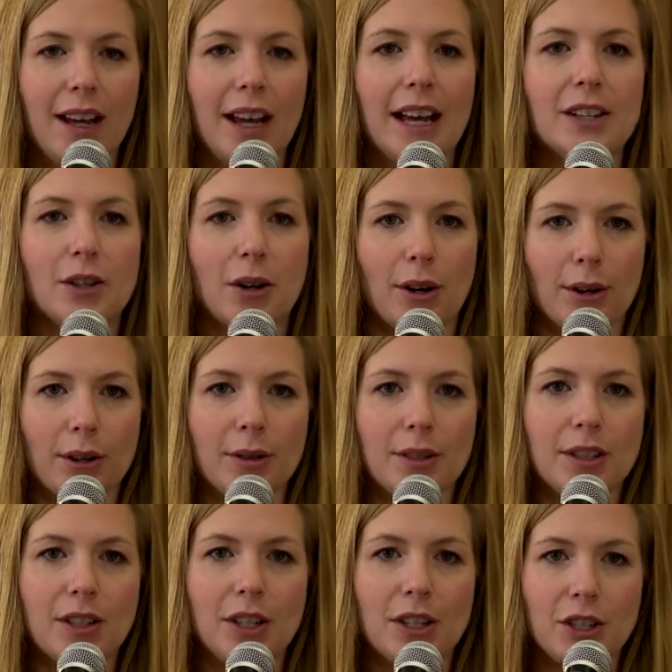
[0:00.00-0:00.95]
and all
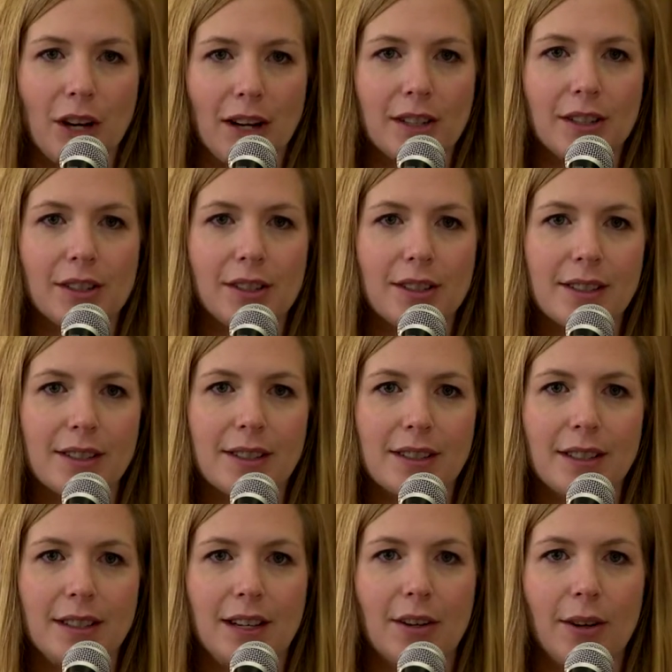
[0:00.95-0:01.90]
the
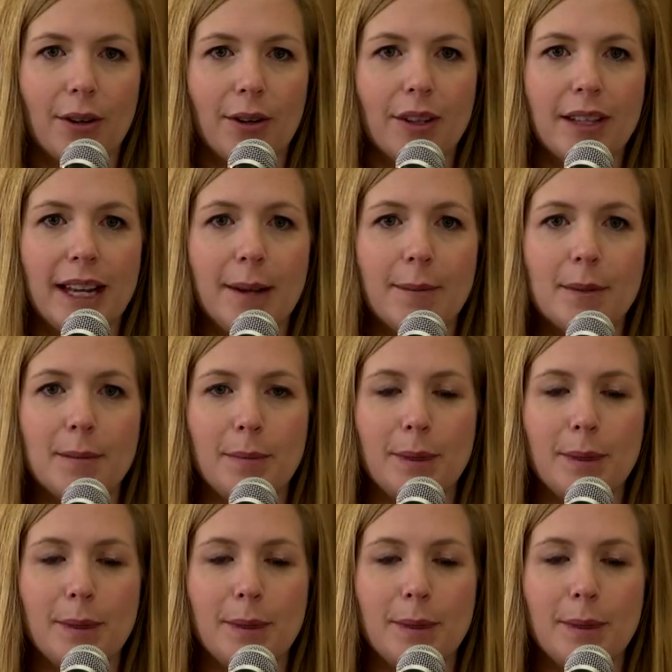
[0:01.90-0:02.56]
doctors and all the names,